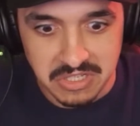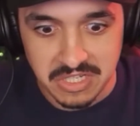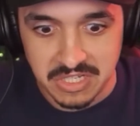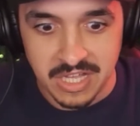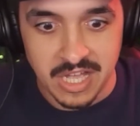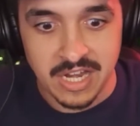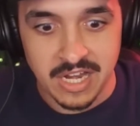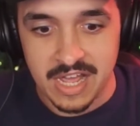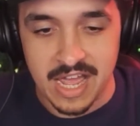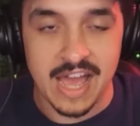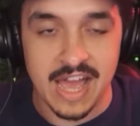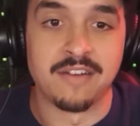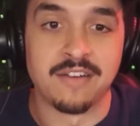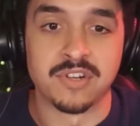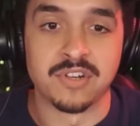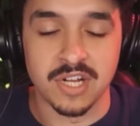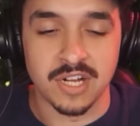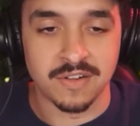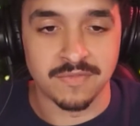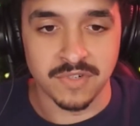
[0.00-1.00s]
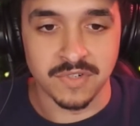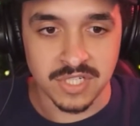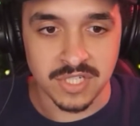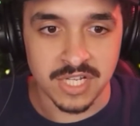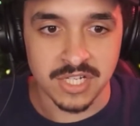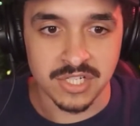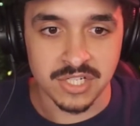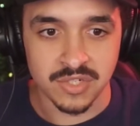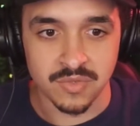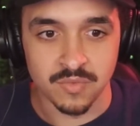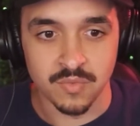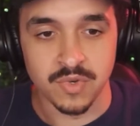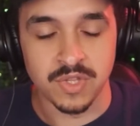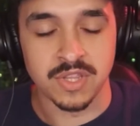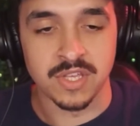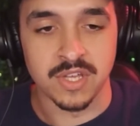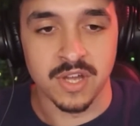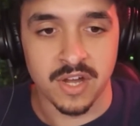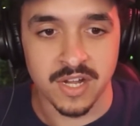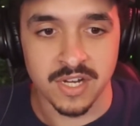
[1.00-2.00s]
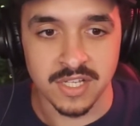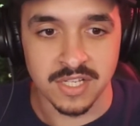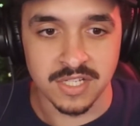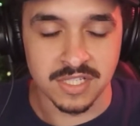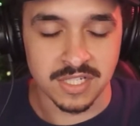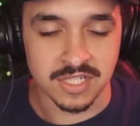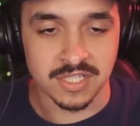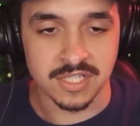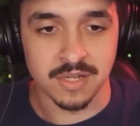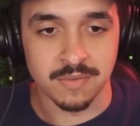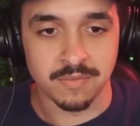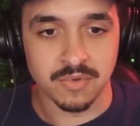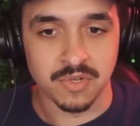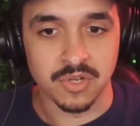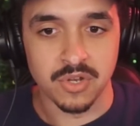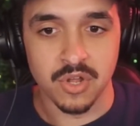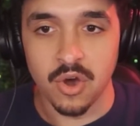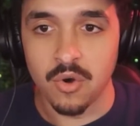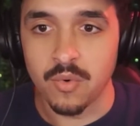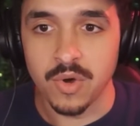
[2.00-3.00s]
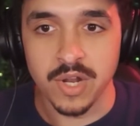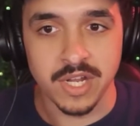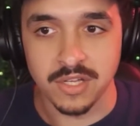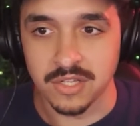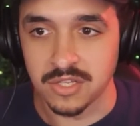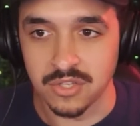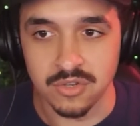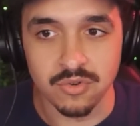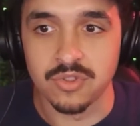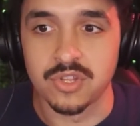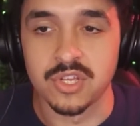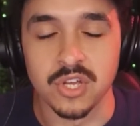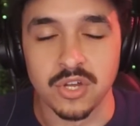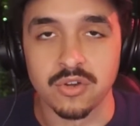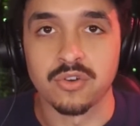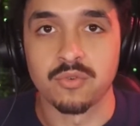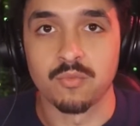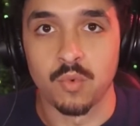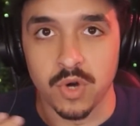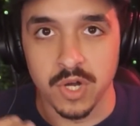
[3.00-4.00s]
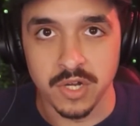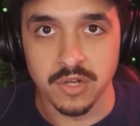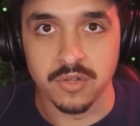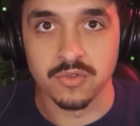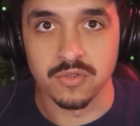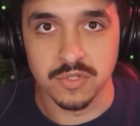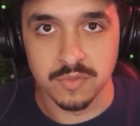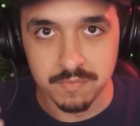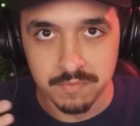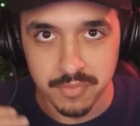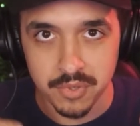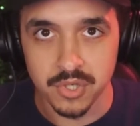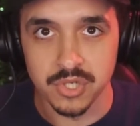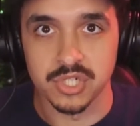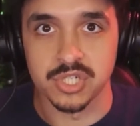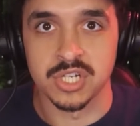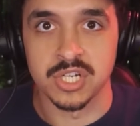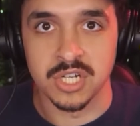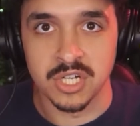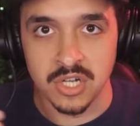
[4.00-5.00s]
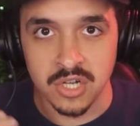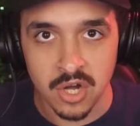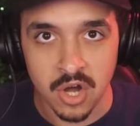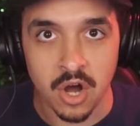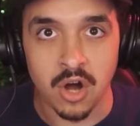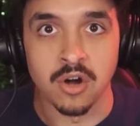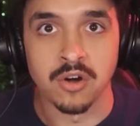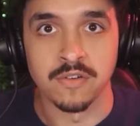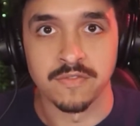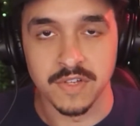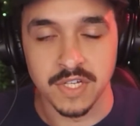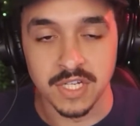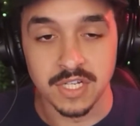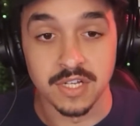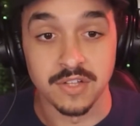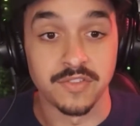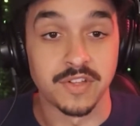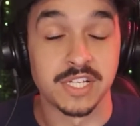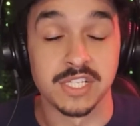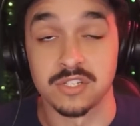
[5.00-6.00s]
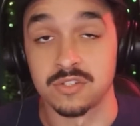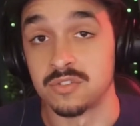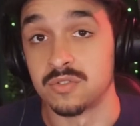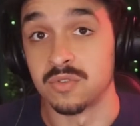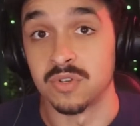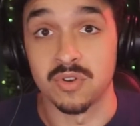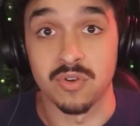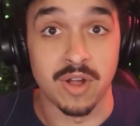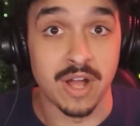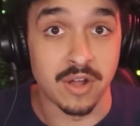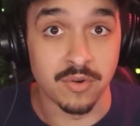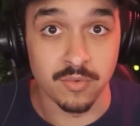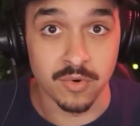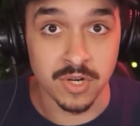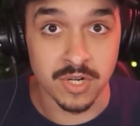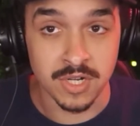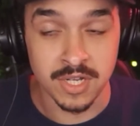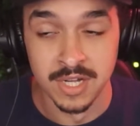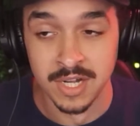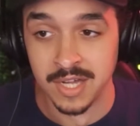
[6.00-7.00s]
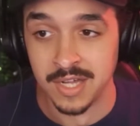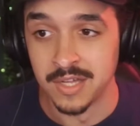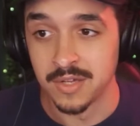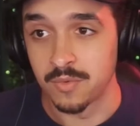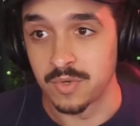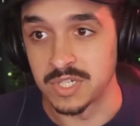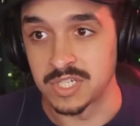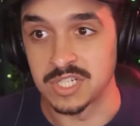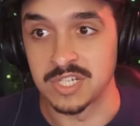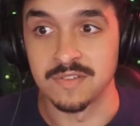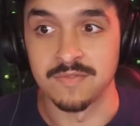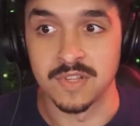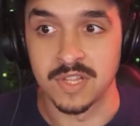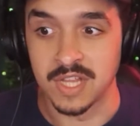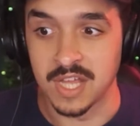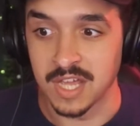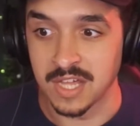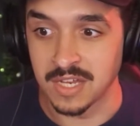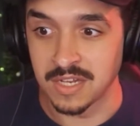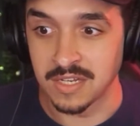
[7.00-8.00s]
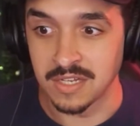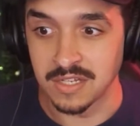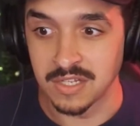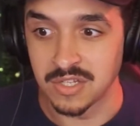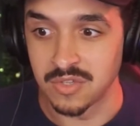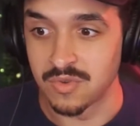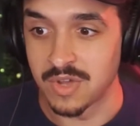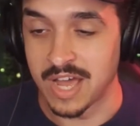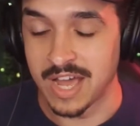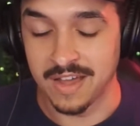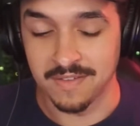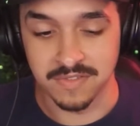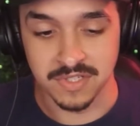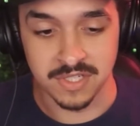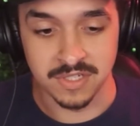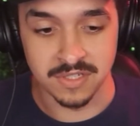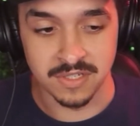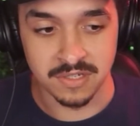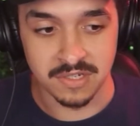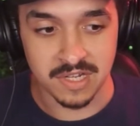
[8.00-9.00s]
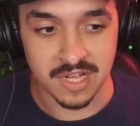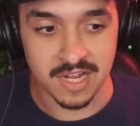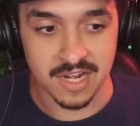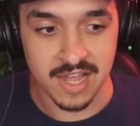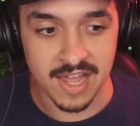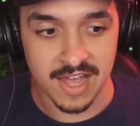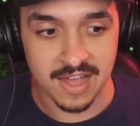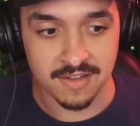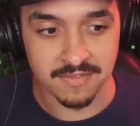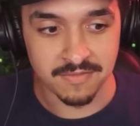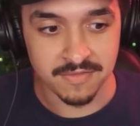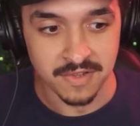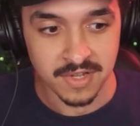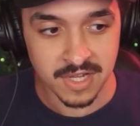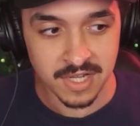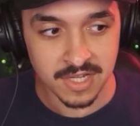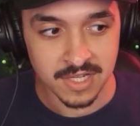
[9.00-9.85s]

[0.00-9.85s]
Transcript: again, have a conversation with the audience, except no one, you're the one who's pushing all of it, unless you're doing crowd work, which even then you have to kind of have